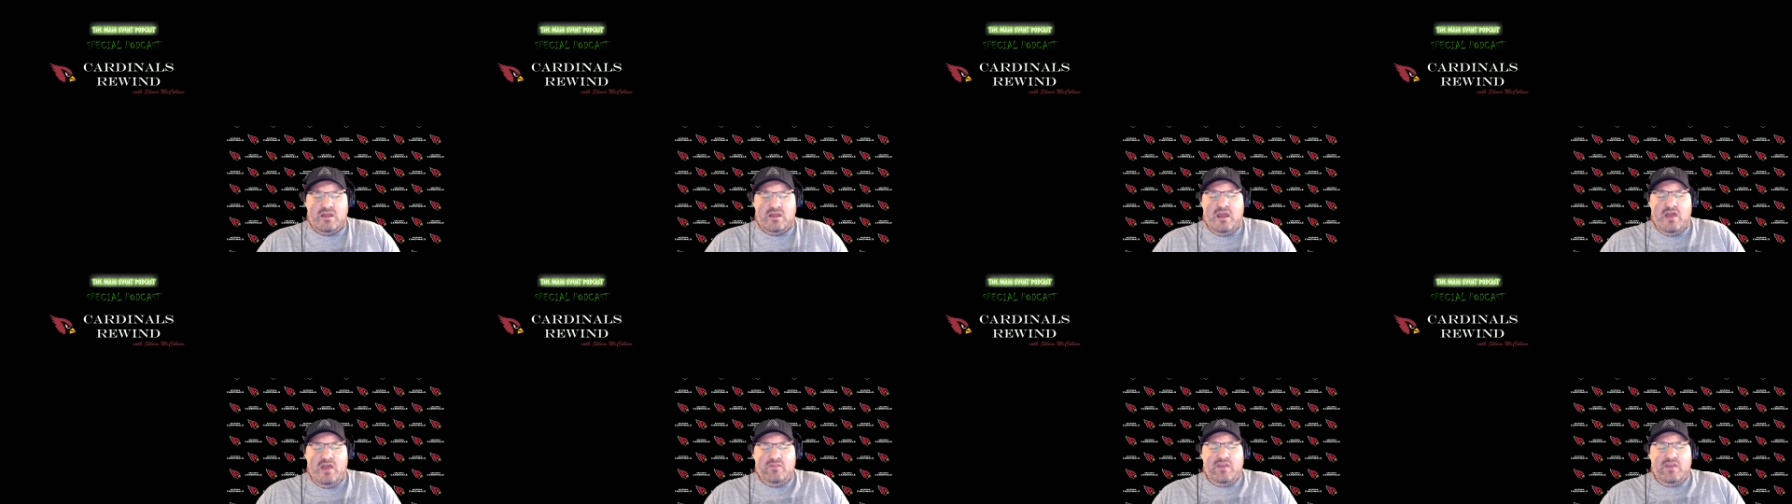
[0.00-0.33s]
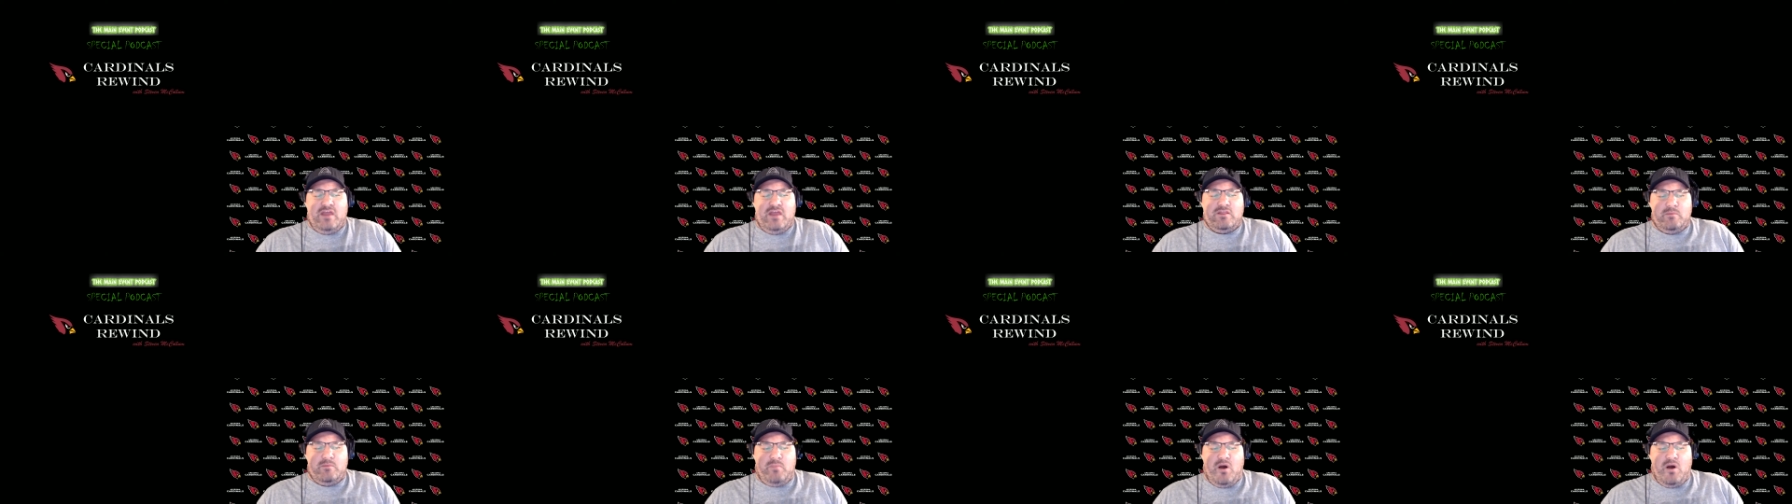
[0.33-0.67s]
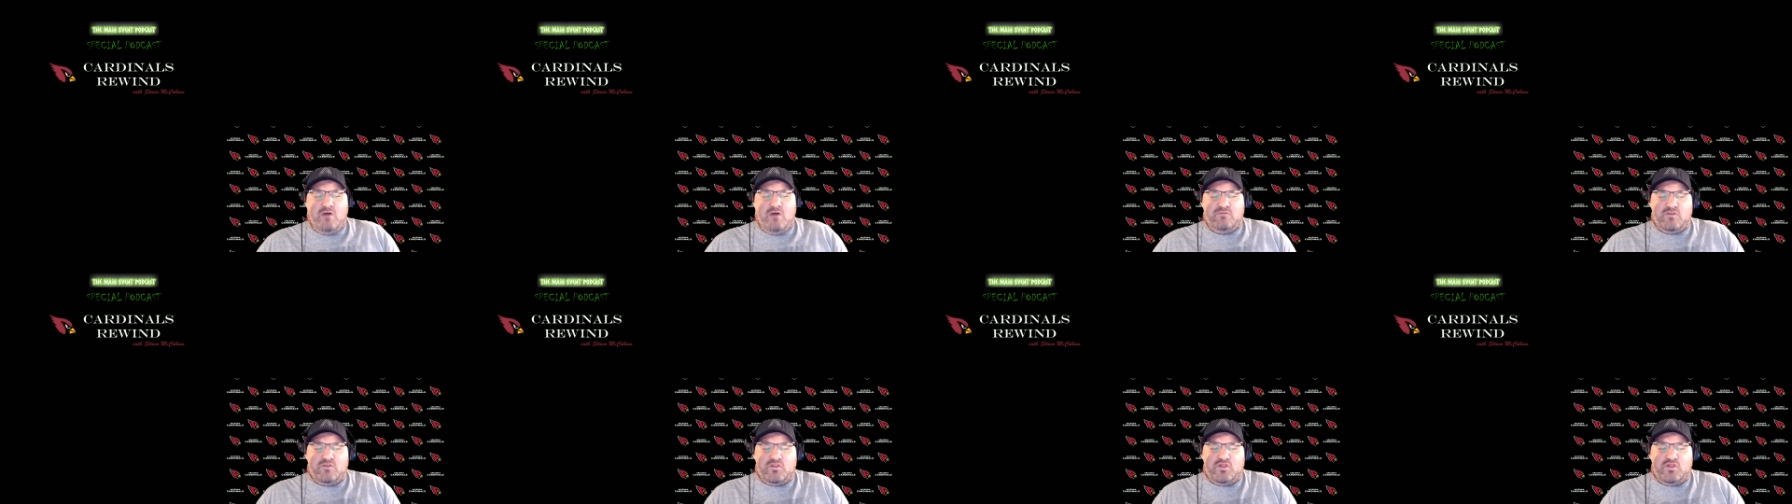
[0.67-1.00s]
They had the
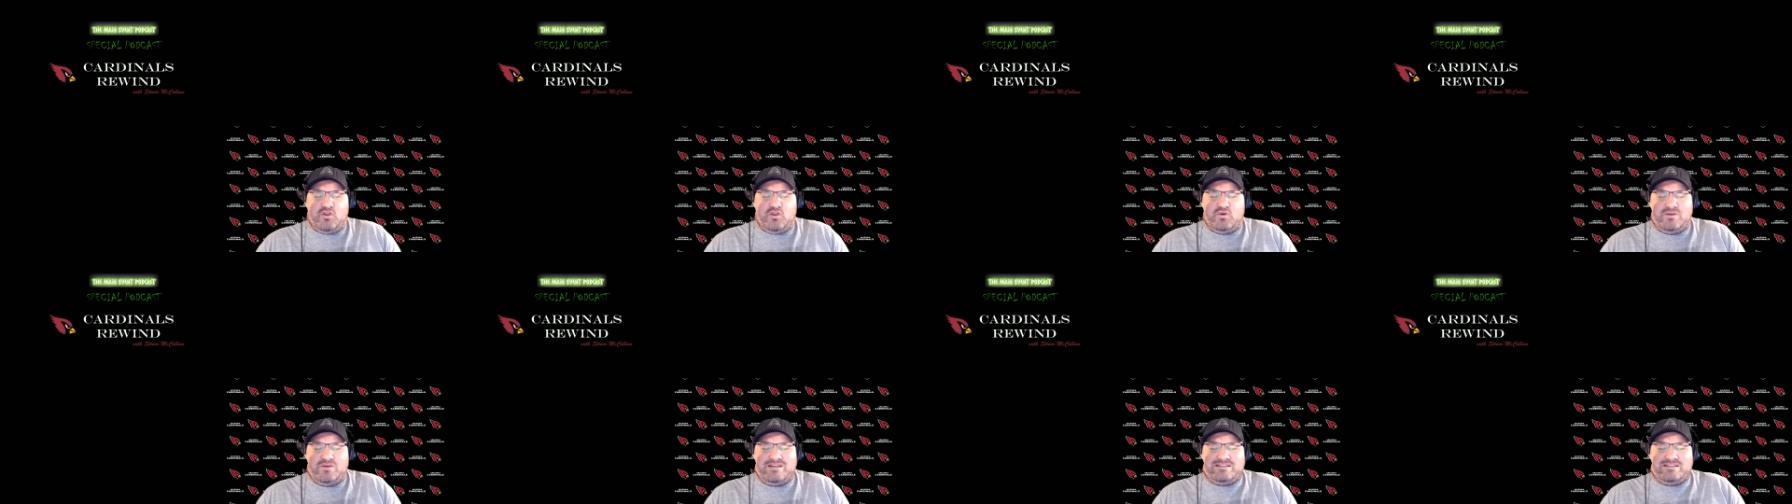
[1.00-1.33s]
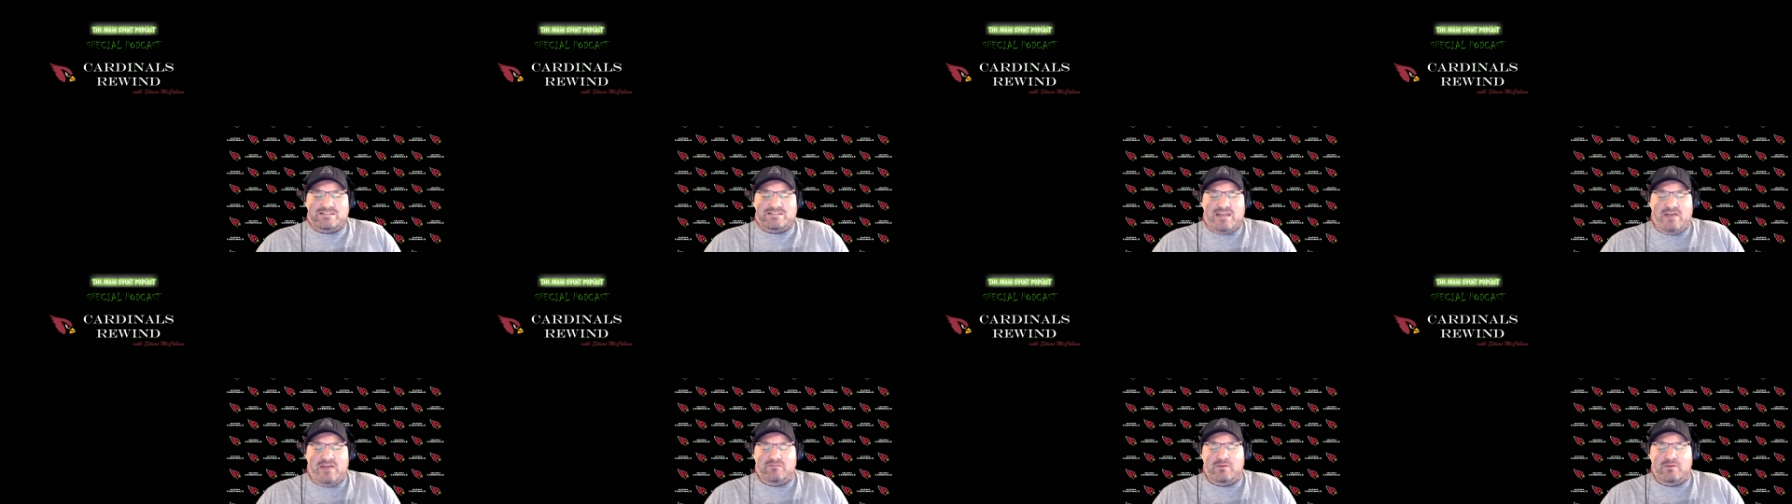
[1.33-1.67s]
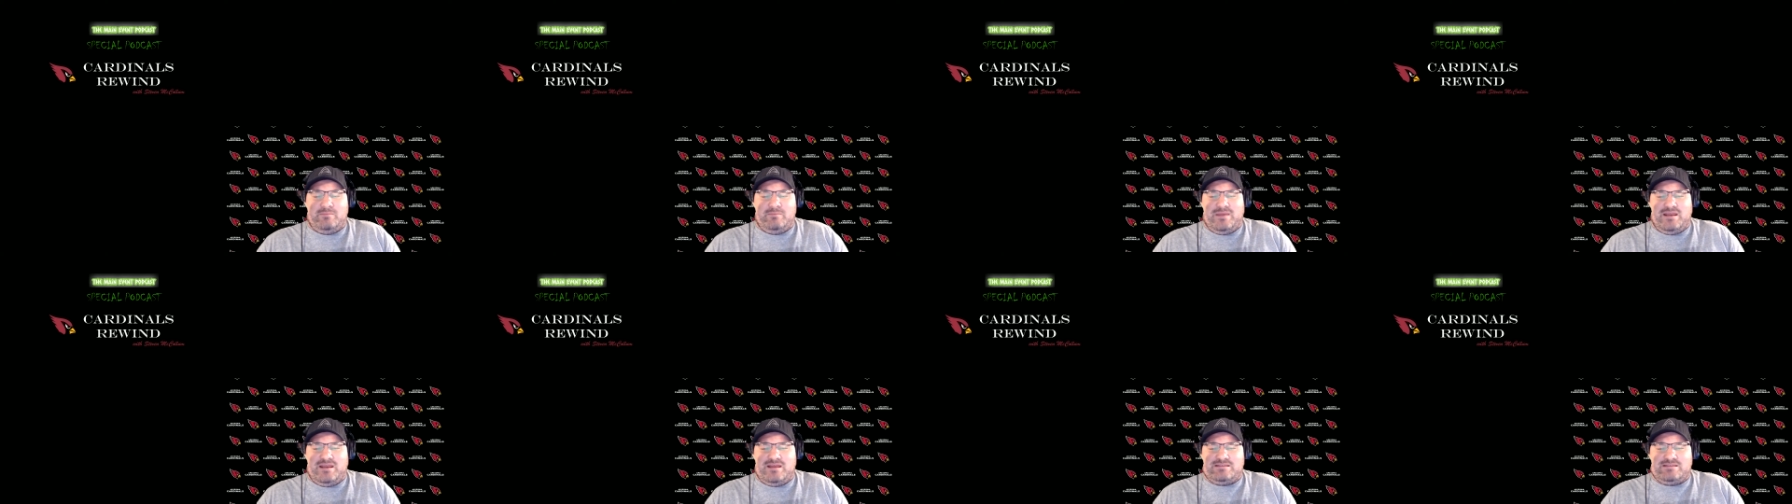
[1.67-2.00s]
ball for thirty-seven
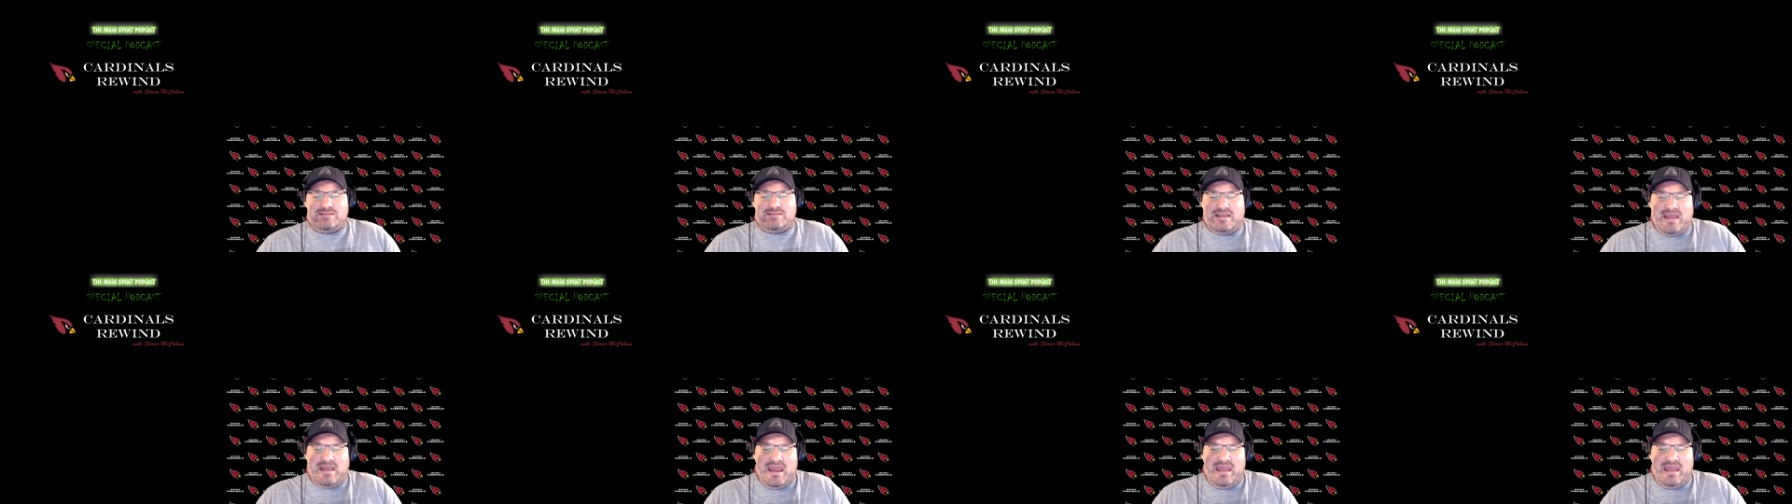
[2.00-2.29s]
minutes and